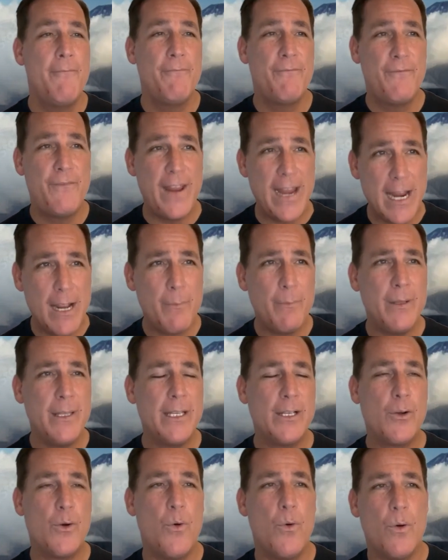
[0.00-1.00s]
Family
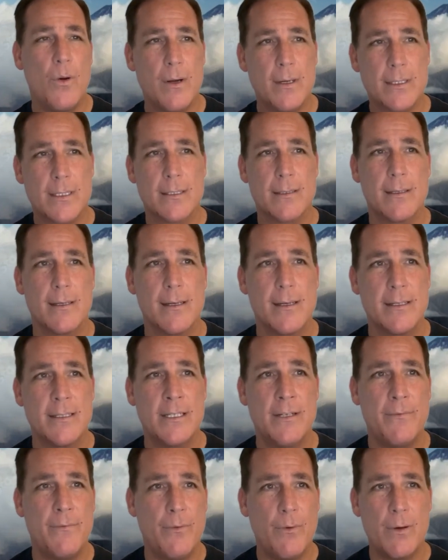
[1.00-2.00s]
court,
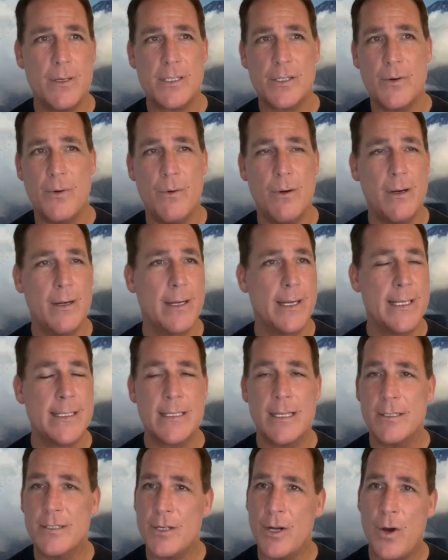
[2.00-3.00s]
divorce court, is
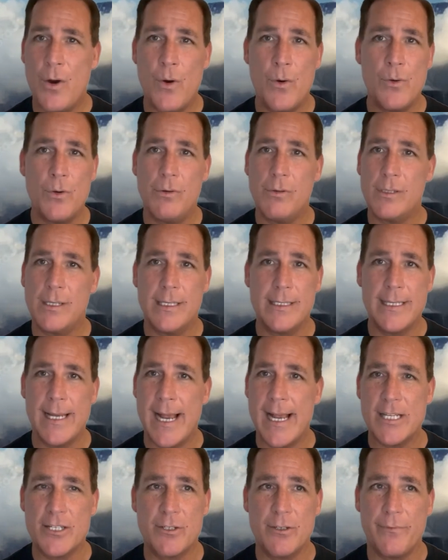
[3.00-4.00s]
a total
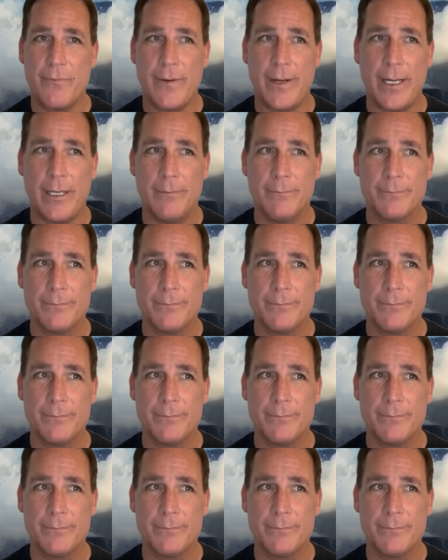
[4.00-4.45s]
catastrophe.